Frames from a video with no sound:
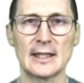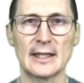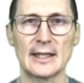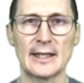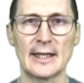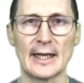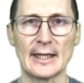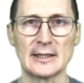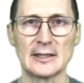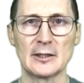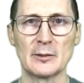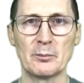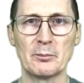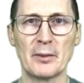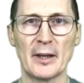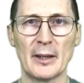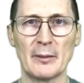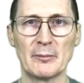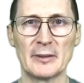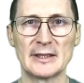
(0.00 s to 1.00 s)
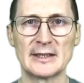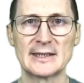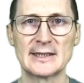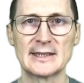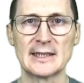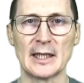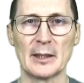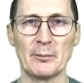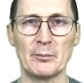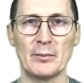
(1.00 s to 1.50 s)
cancel payment
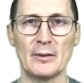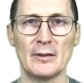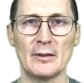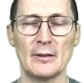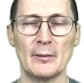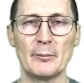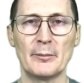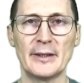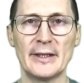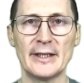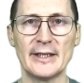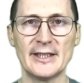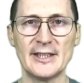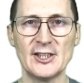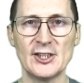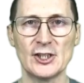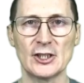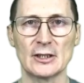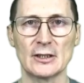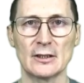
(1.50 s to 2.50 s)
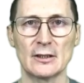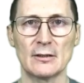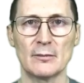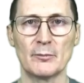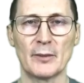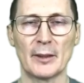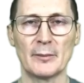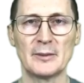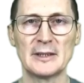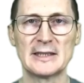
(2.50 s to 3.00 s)
step be reached
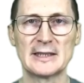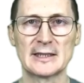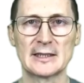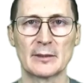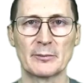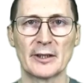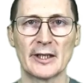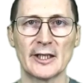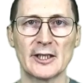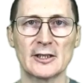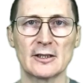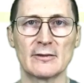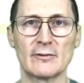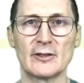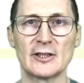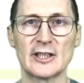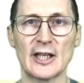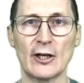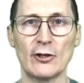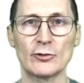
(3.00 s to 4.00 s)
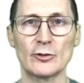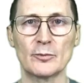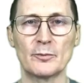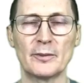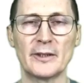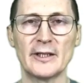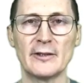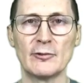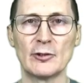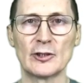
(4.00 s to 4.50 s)
by business operation without
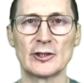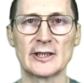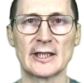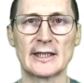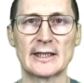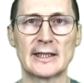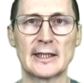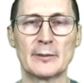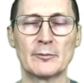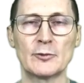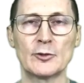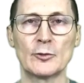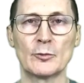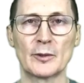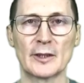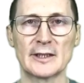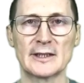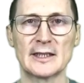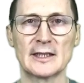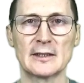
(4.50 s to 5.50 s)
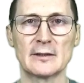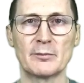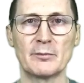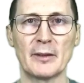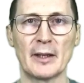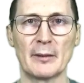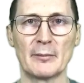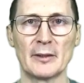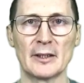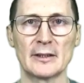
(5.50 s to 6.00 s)
previous attempt to process
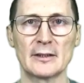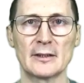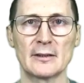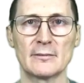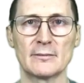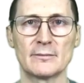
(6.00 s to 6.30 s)
payment?